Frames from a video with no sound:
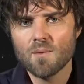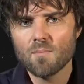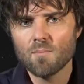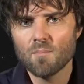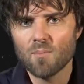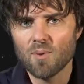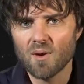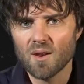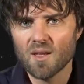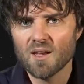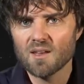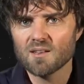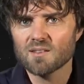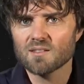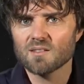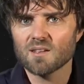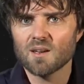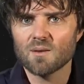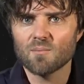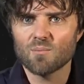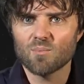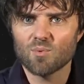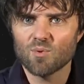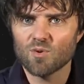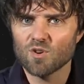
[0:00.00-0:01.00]
Bless
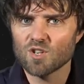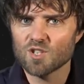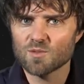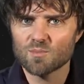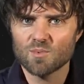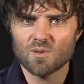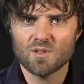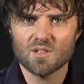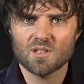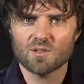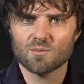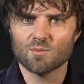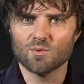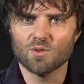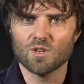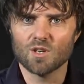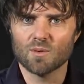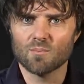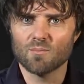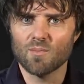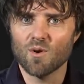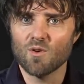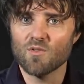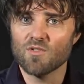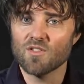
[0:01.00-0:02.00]
and prosper this work
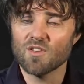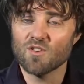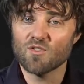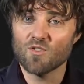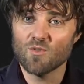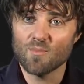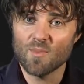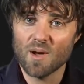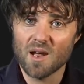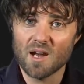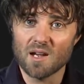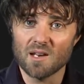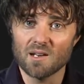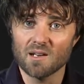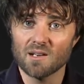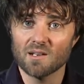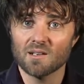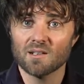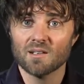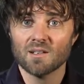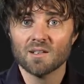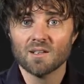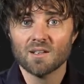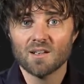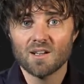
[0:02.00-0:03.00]
both in Romania
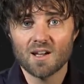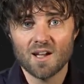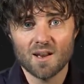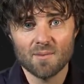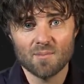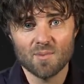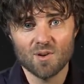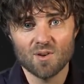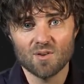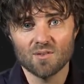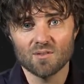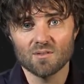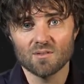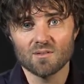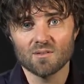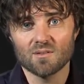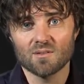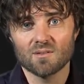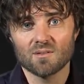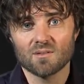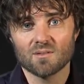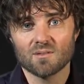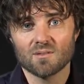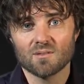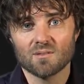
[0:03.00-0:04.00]
and beyond.